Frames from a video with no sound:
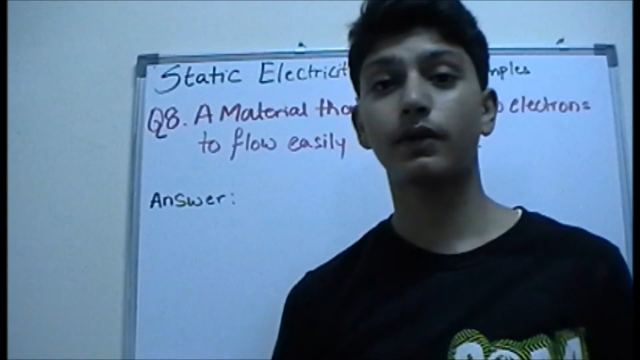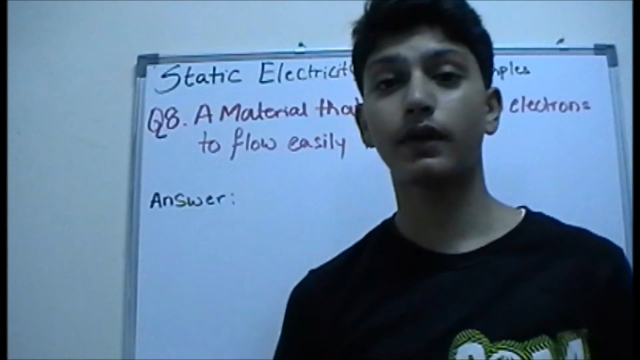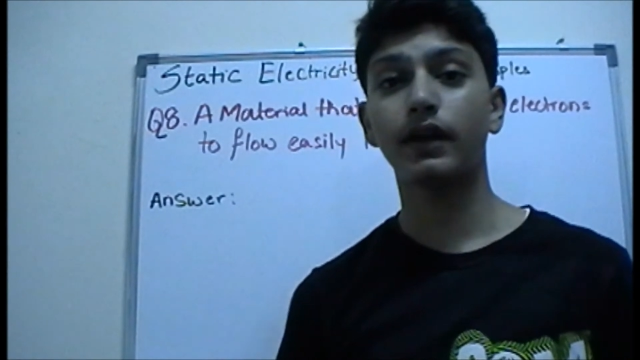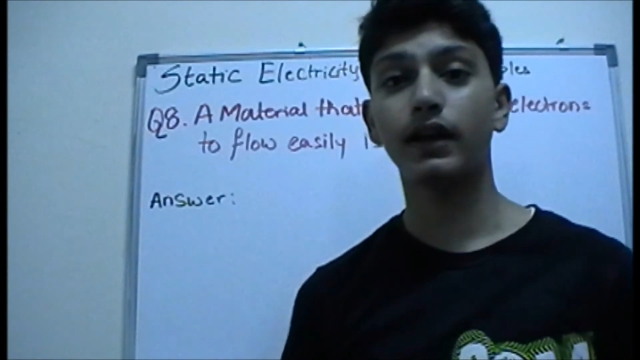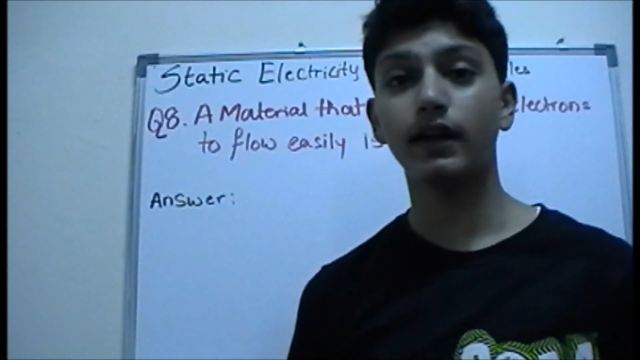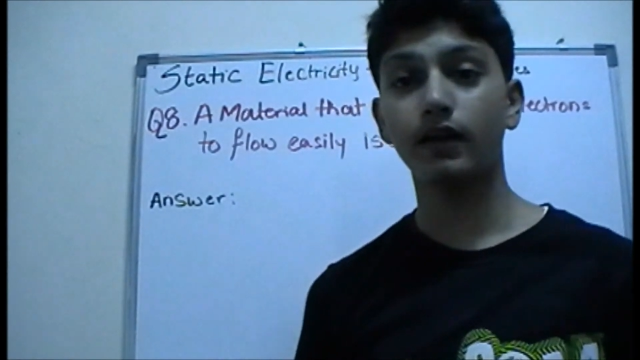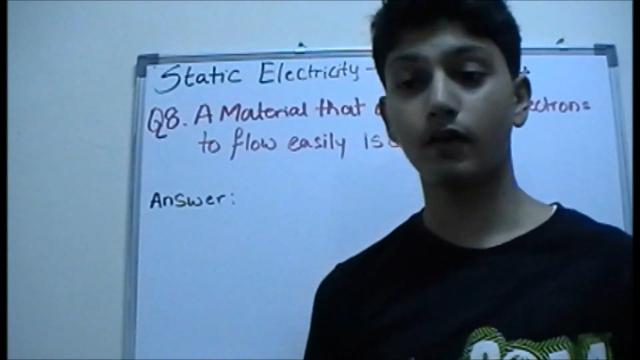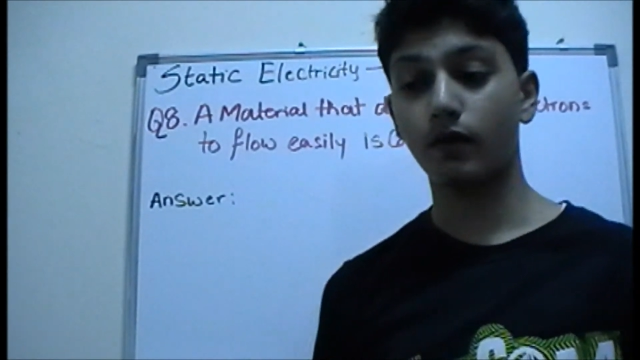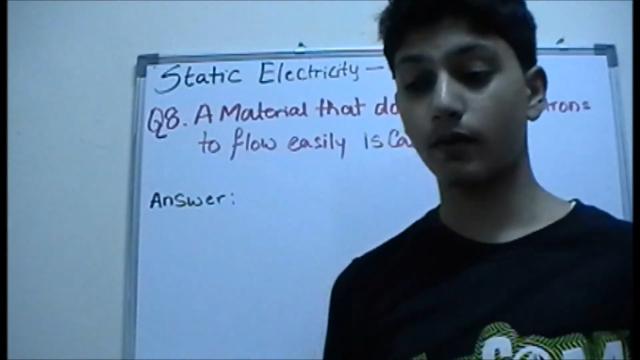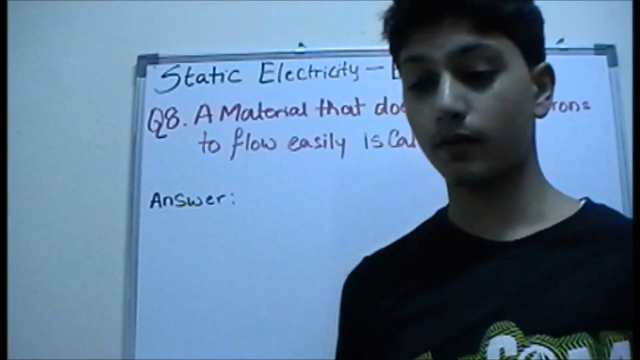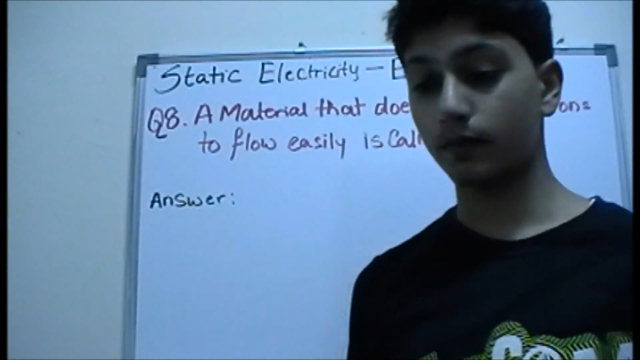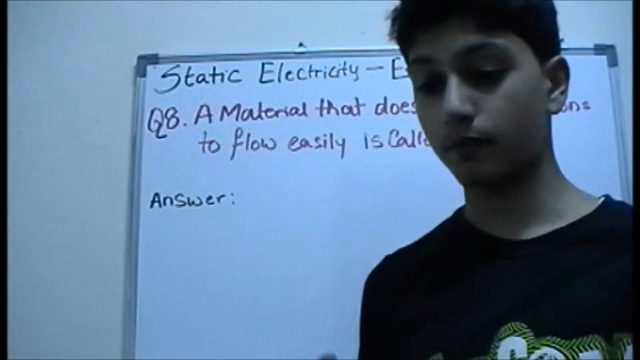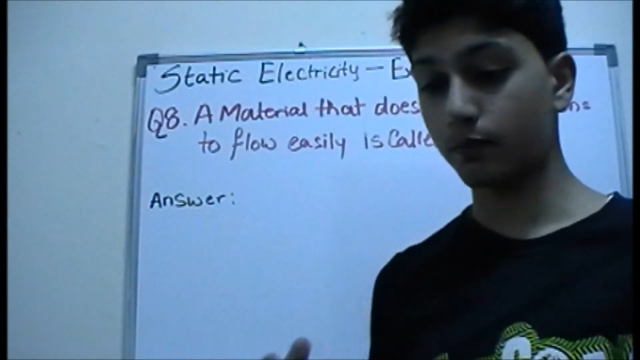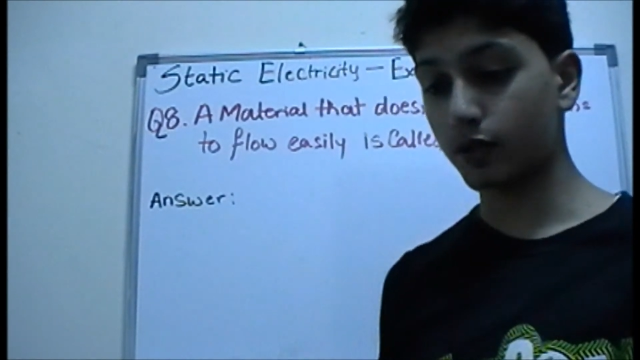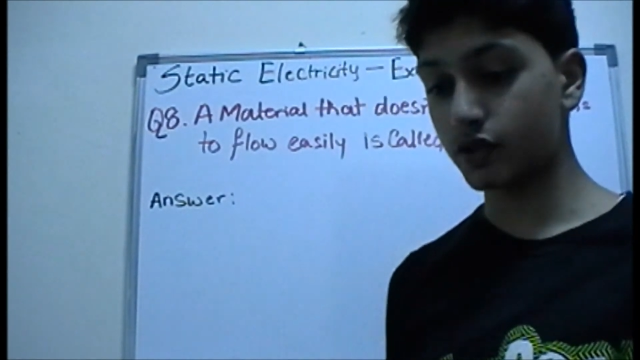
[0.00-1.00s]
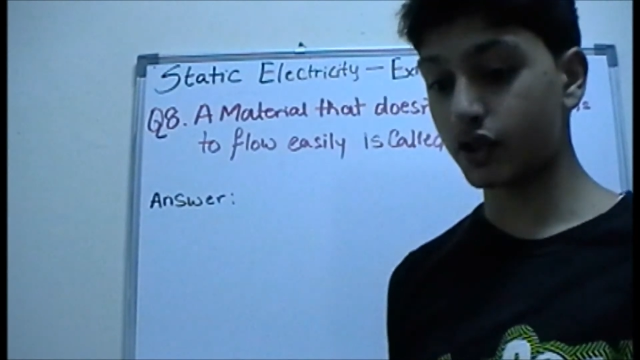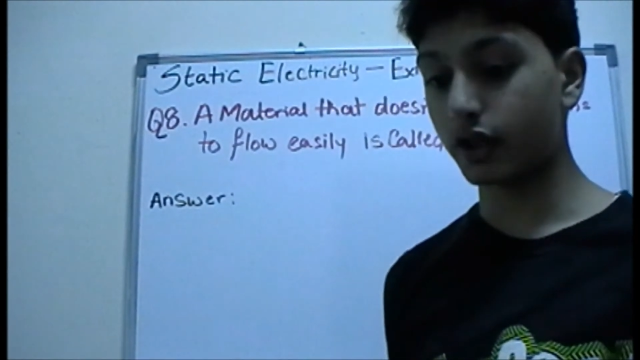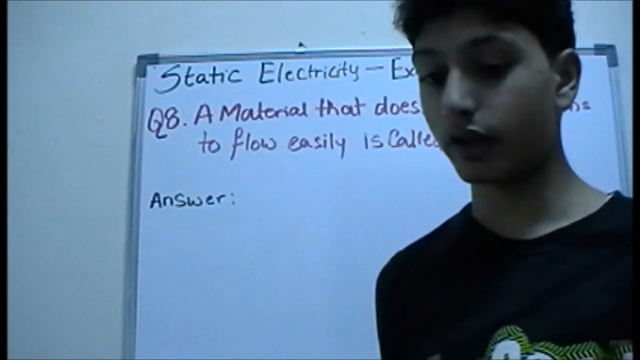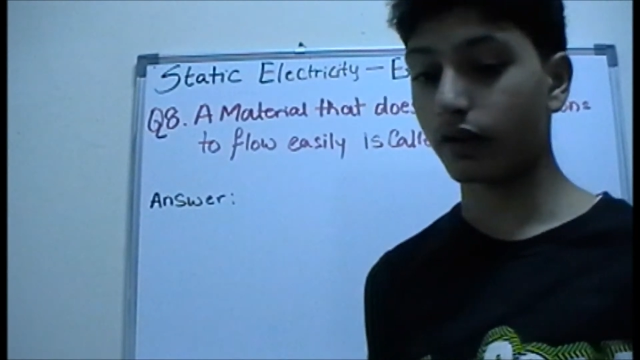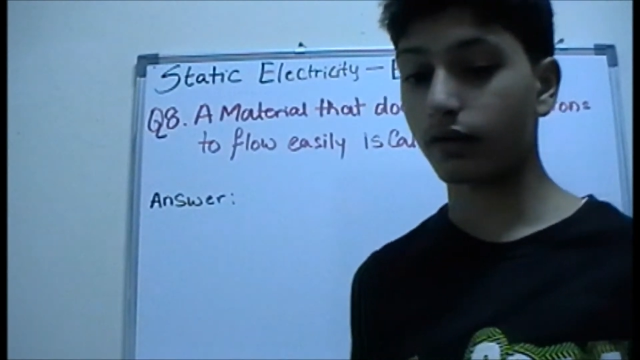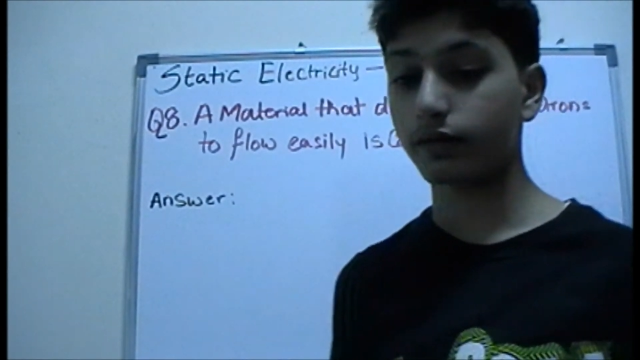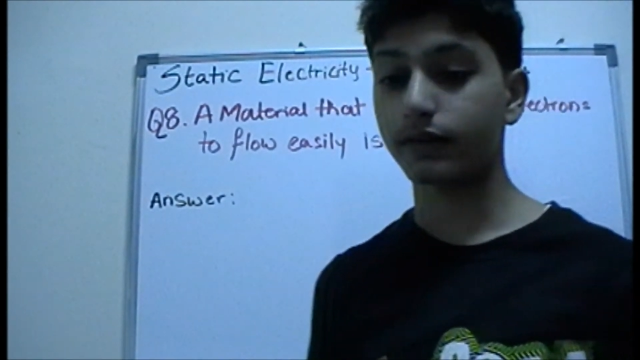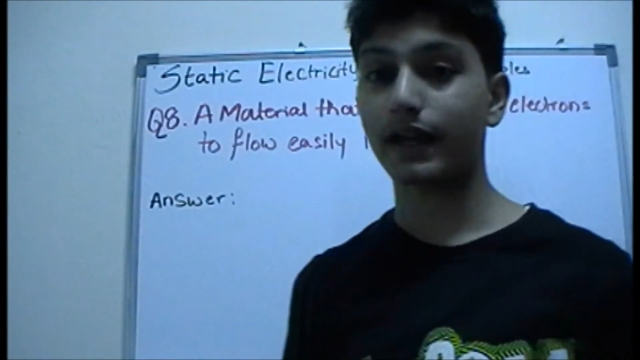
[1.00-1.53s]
the material